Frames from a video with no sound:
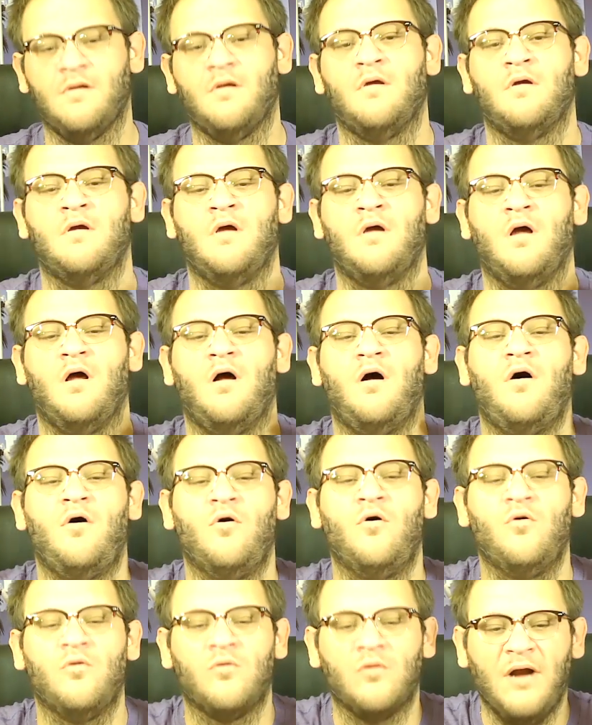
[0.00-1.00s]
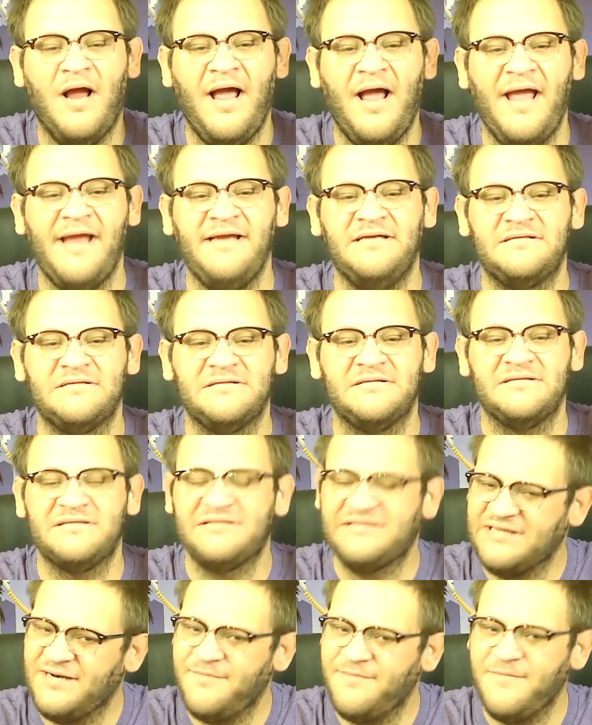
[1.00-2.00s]
All right,
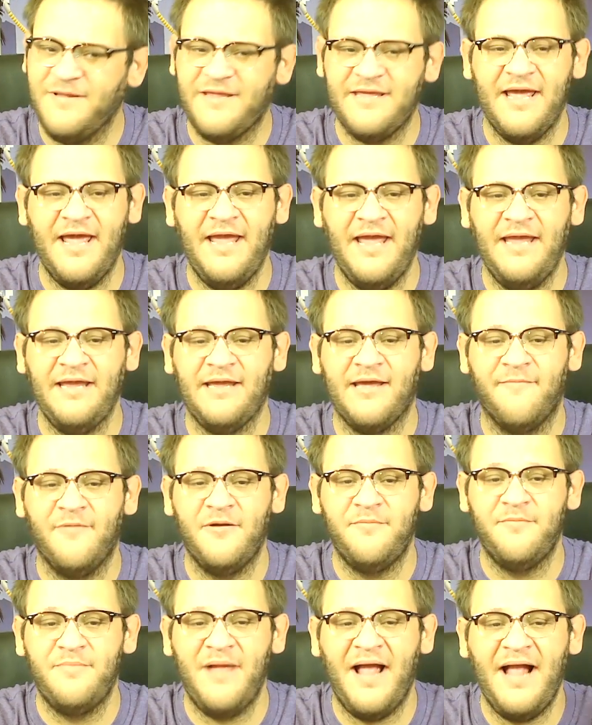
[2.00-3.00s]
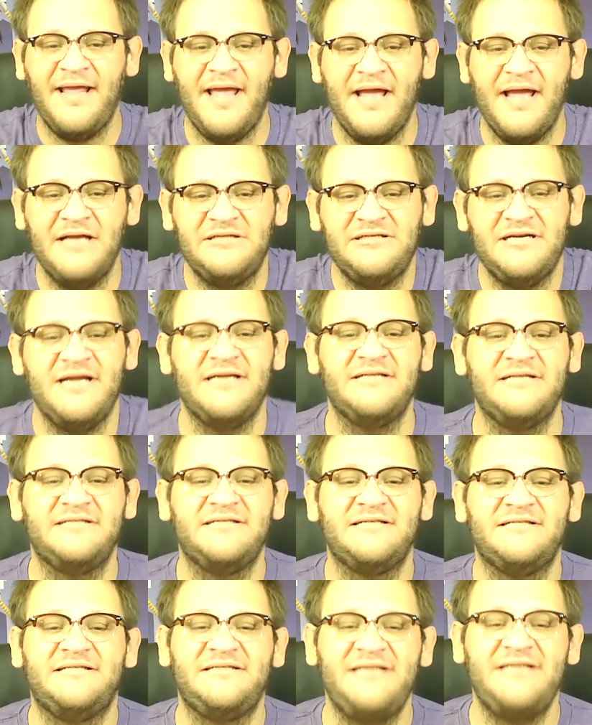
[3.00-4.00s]
Cinema Kane coming back at you, and
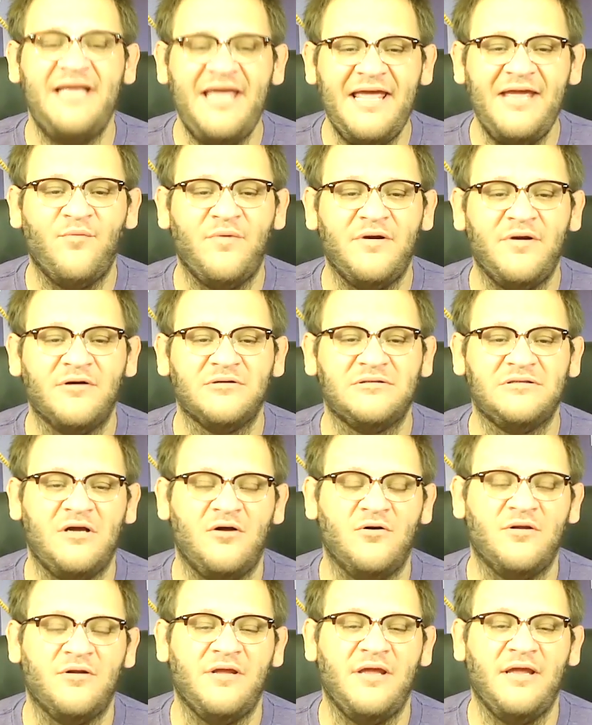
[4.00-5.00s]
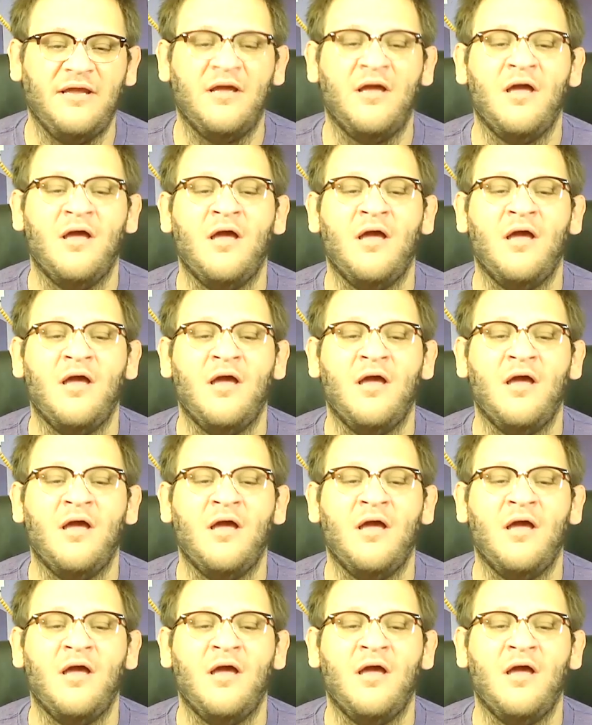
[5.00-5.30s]
today we are talking